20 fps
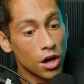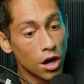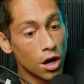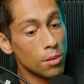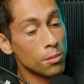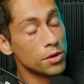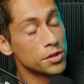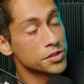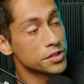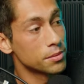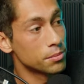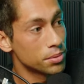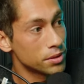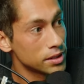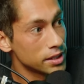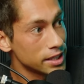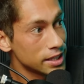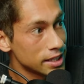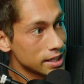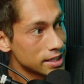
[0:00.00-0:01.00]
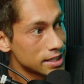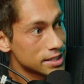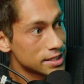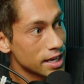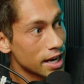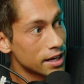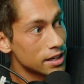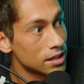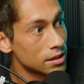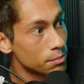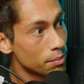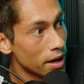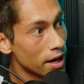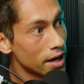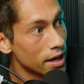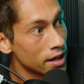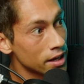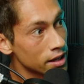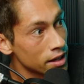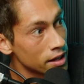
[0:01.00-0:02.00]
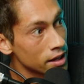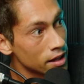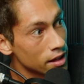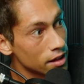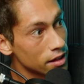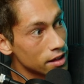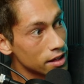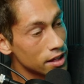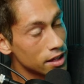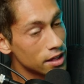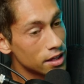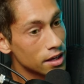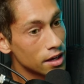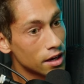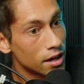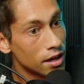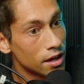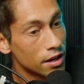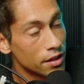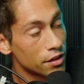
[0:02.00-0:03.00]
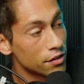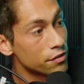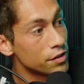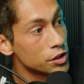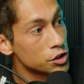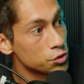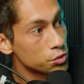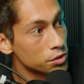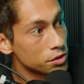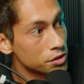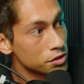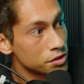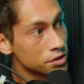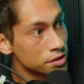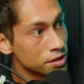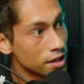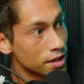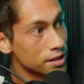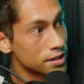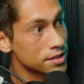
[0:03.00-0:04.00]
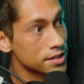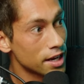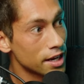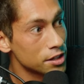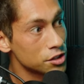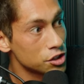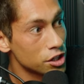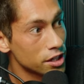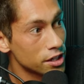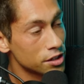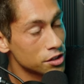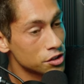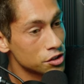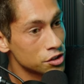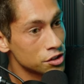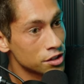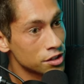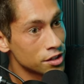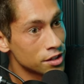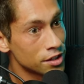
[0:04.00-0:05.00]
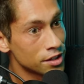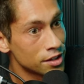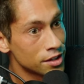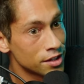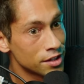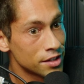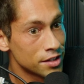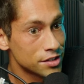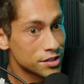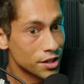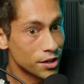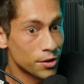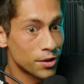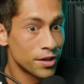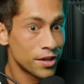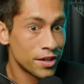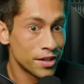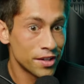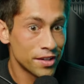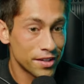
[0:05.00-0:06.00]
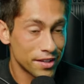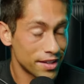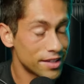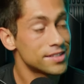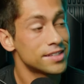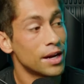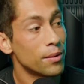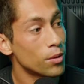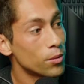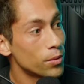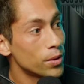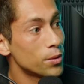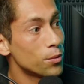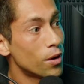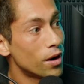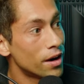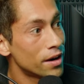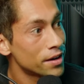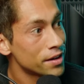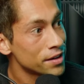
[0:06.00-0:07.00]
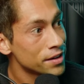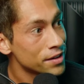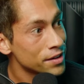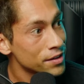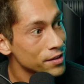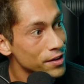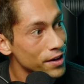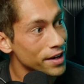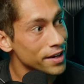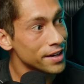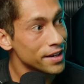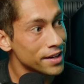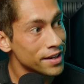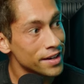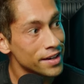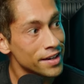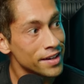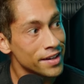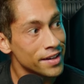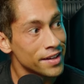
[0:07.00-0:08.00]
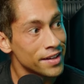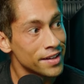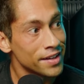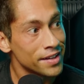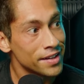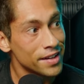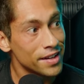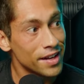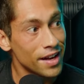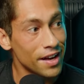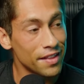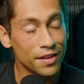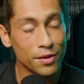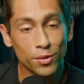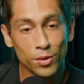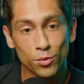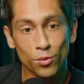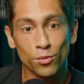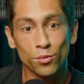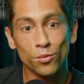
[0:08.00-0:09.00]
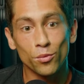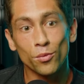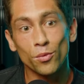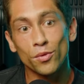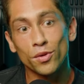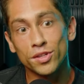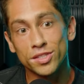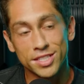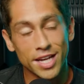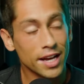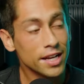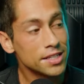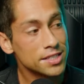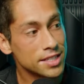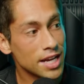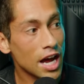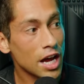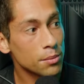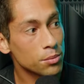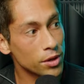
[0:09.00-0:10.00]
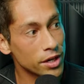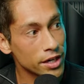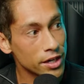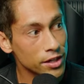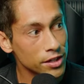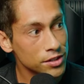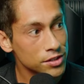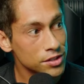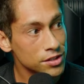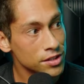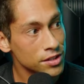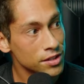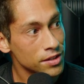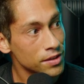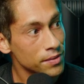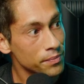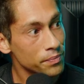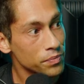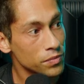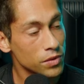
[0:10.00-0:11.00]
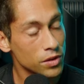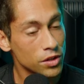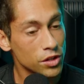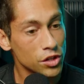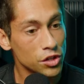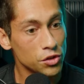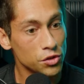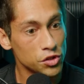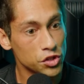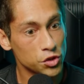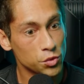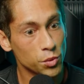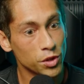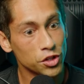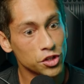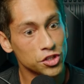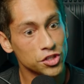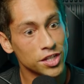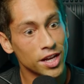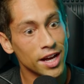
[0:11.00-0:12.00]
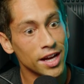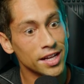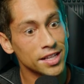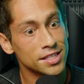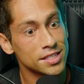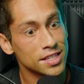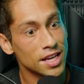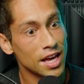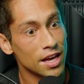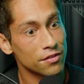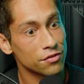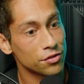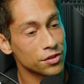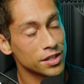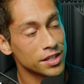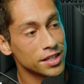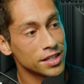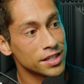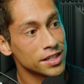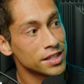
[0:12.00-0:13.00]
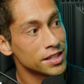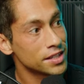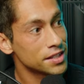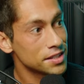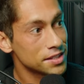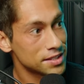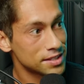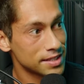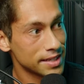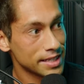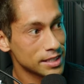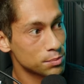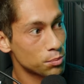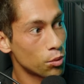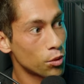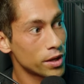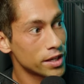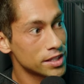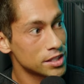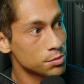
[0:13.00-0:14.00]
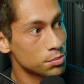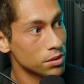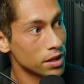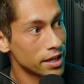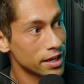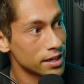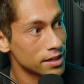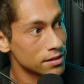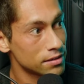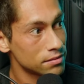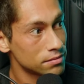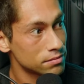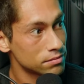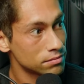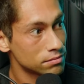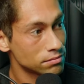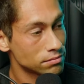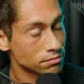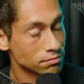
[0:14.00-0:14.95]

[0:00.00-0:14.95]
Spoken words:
almost completely decided by the visuals and the side change. Mm-hmm. So that's not what we want, right? I think tennis tiebreakers, you switch sides every 6 points played. Mm-hmm.